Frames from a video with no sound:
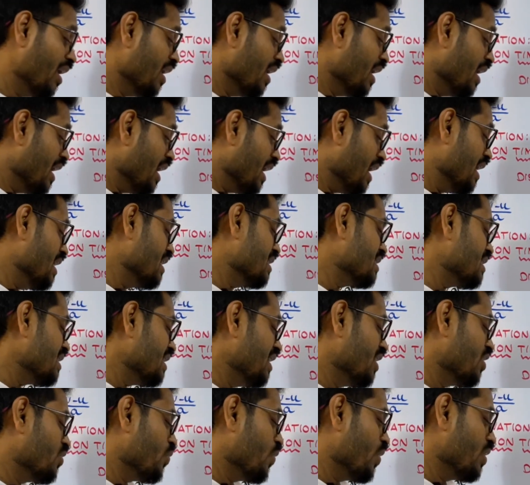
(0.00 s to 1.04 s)
S
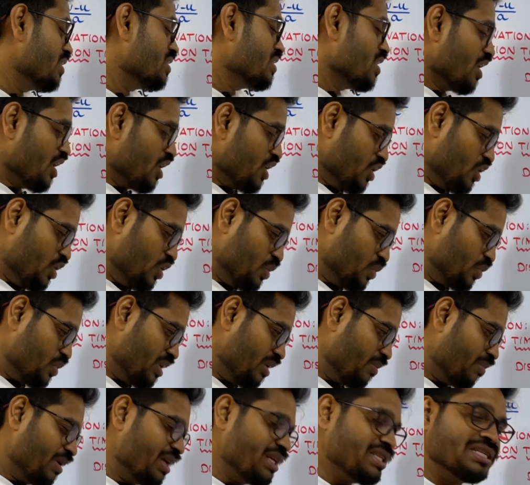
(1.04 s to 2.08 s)
equals UT
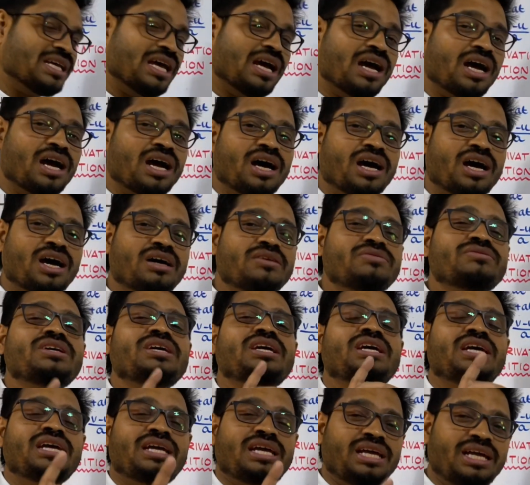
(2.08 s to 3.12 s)
plus half
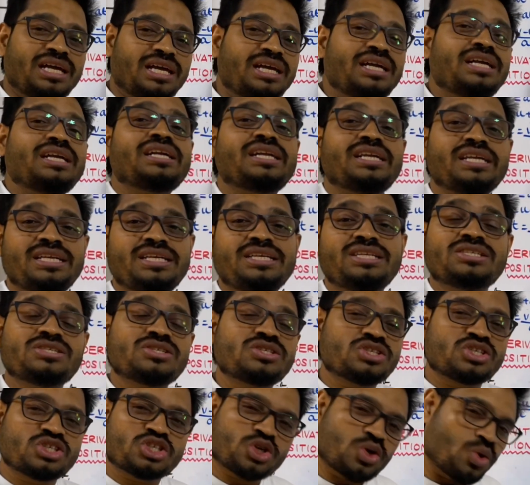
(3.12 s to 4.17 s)
AT
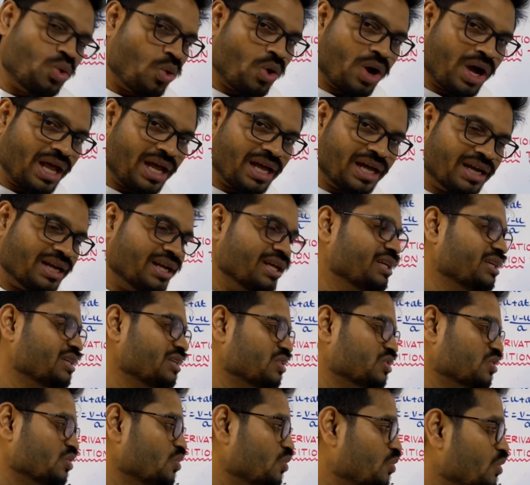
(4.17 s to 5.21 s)
square.
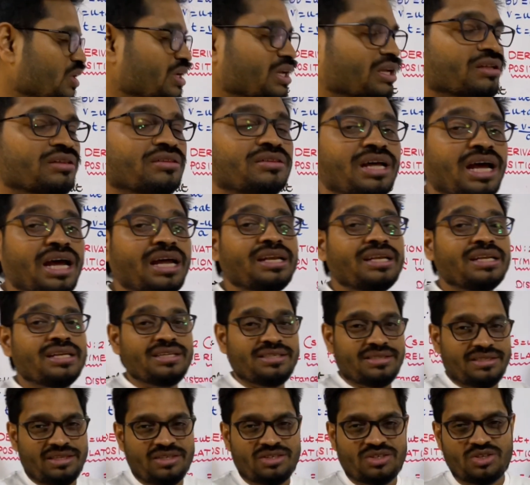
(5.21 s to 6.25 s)
So that is
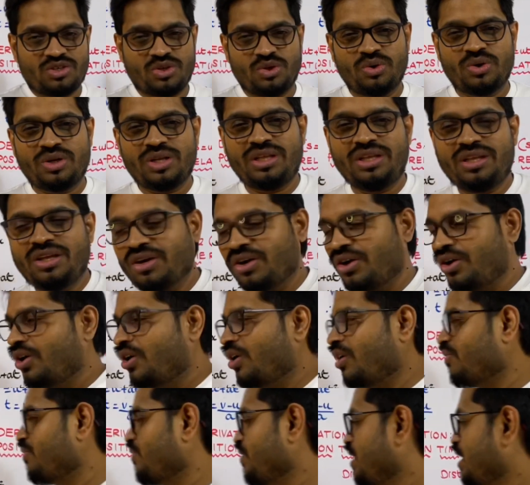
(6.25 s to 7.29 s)
the story
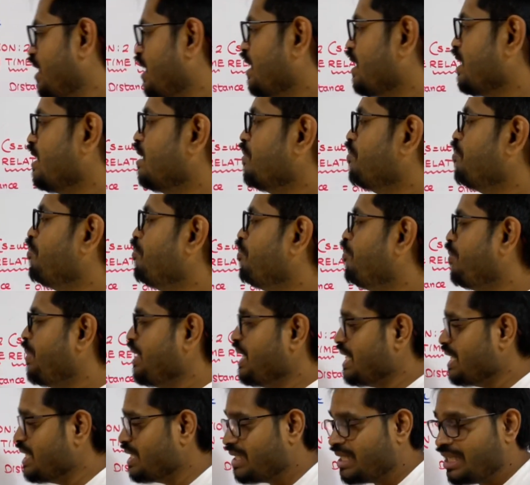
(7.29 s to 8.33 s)
of the
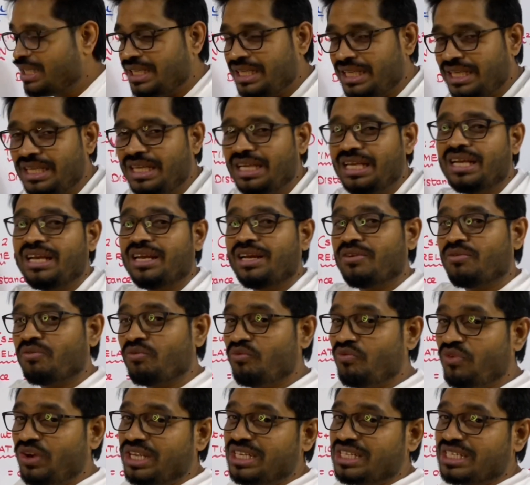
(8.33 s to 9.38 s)
PT,
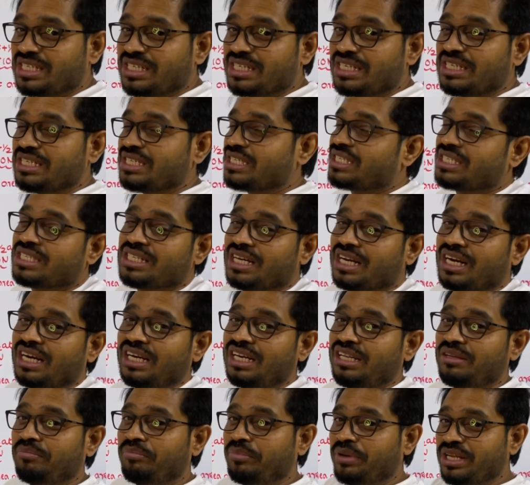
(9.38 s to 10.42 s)
which suddenly
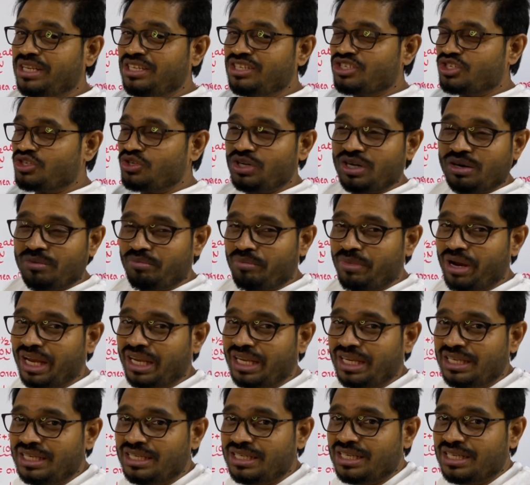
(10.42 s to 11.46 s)
brings to your mind